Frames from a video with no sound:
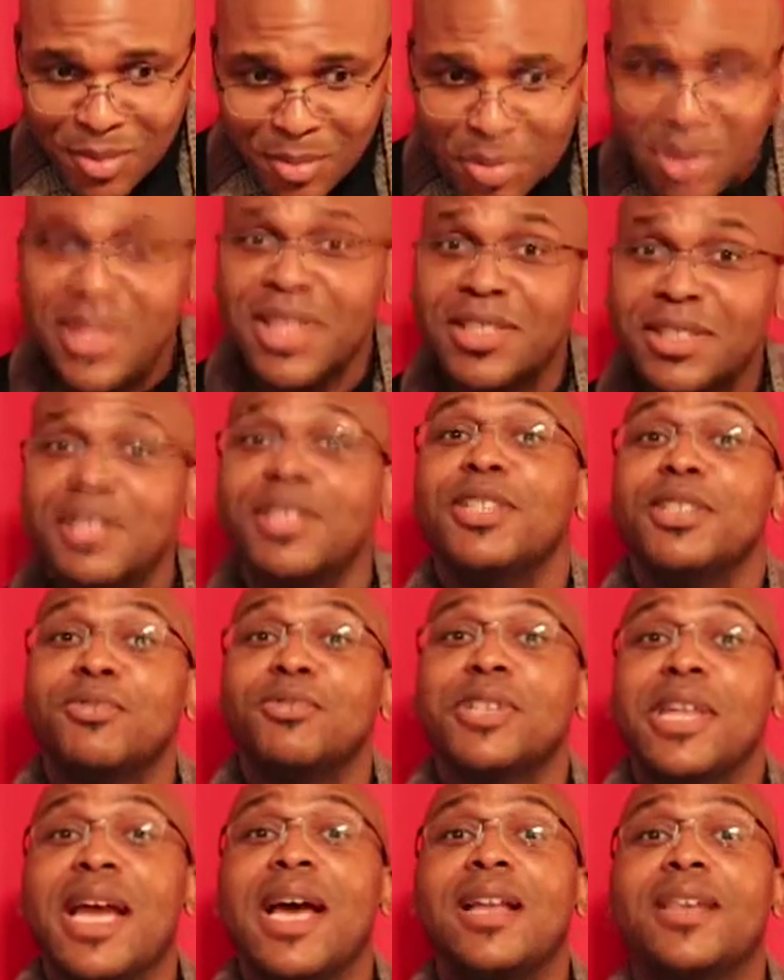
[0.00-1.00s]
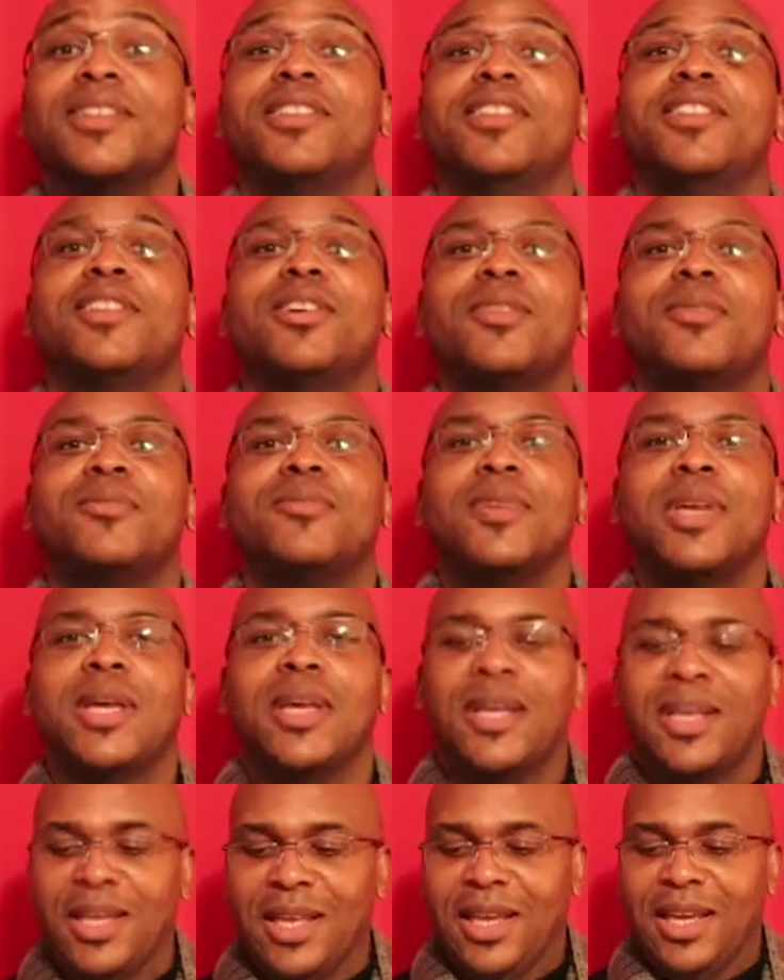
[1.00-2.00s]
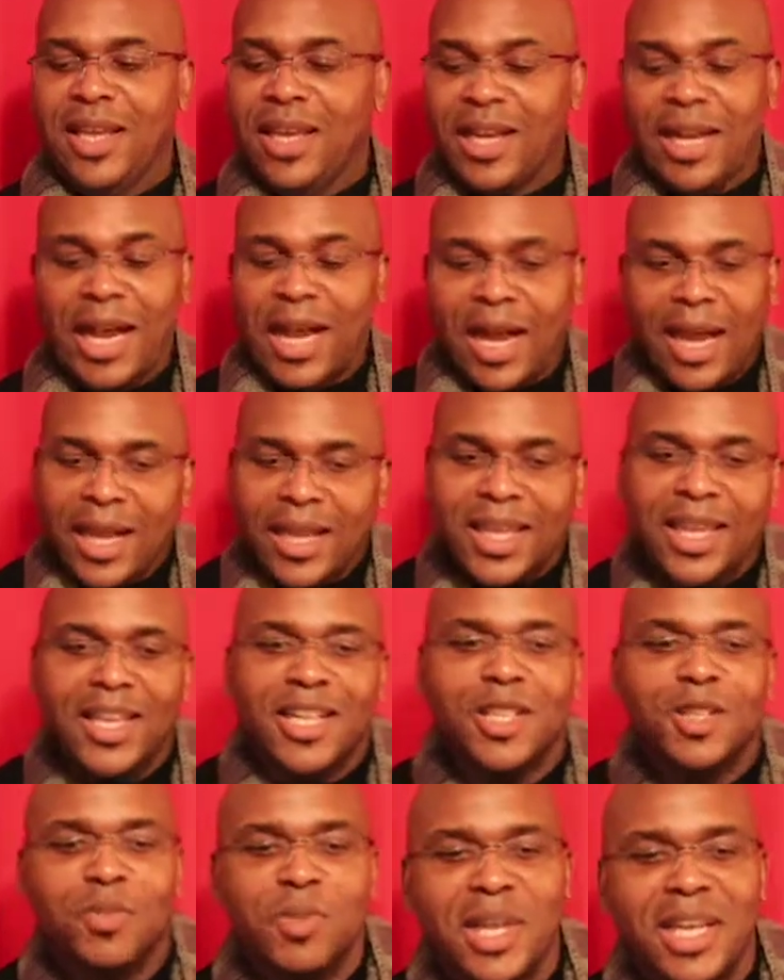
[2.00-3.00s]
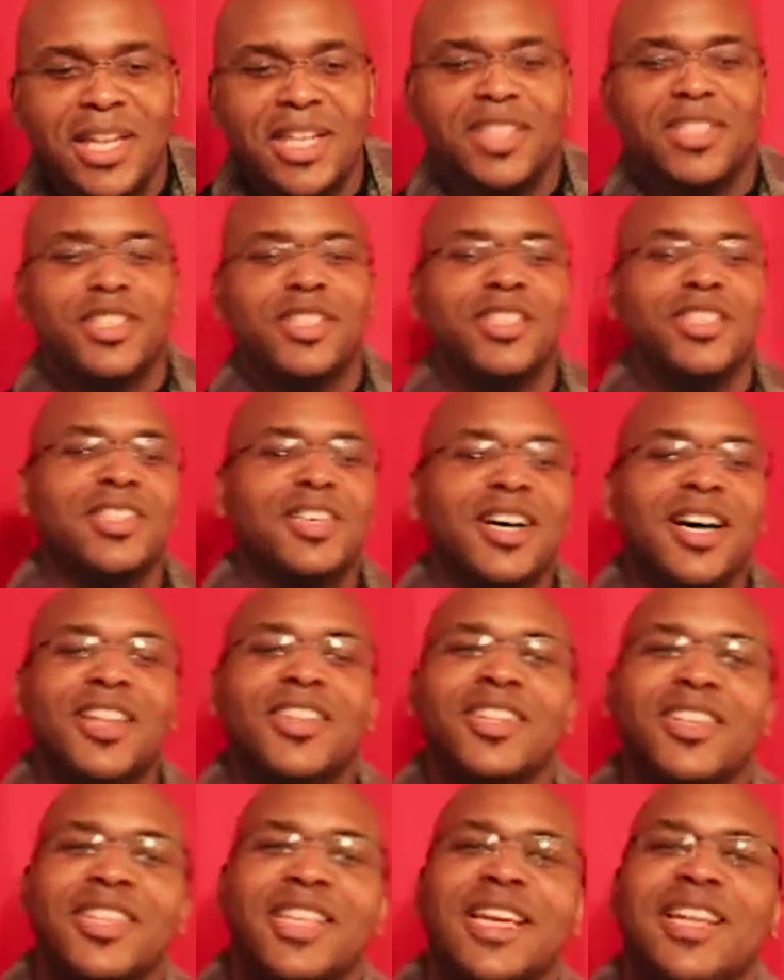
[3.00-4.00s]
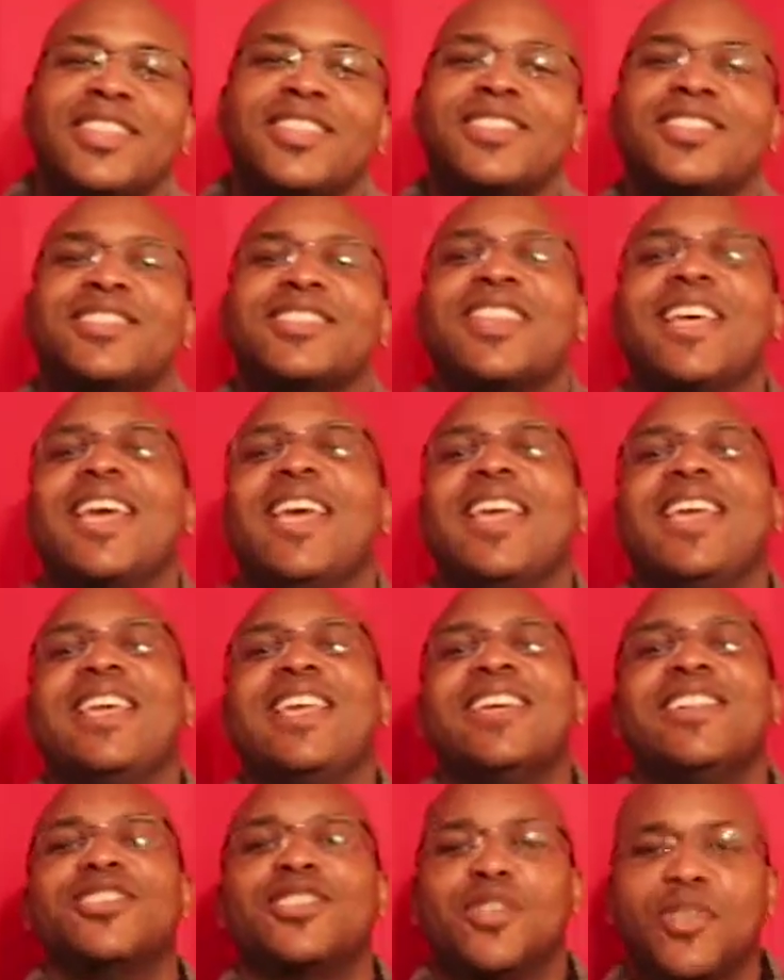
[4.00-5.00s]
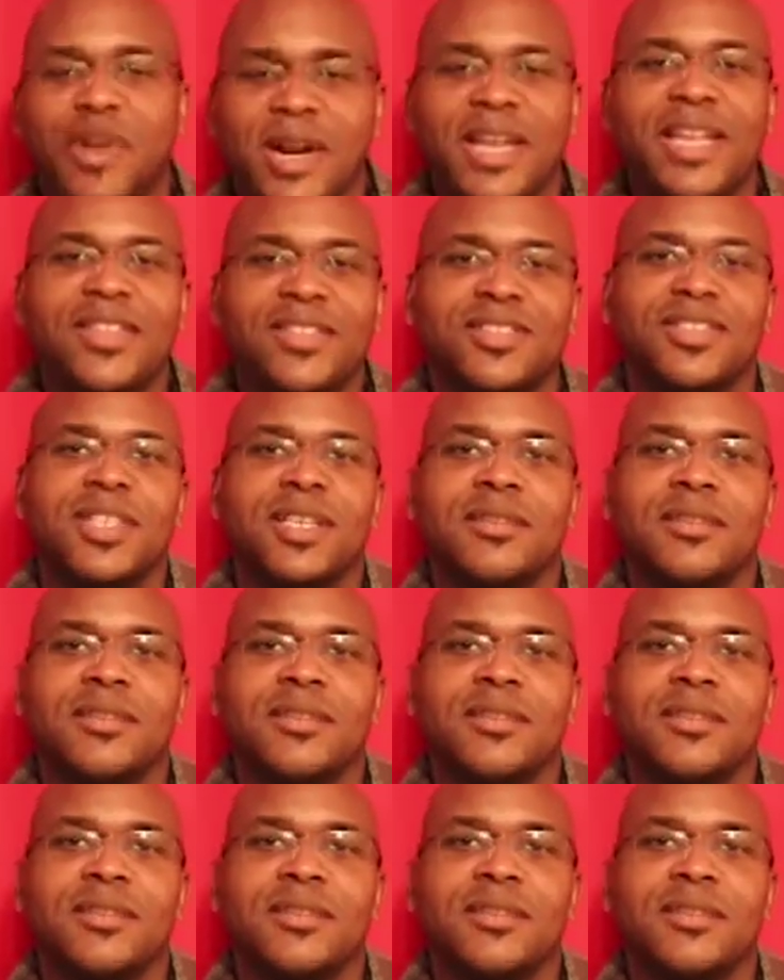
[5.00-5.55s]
but it is reality though. And I can't explain it to you other than to say it's crazy.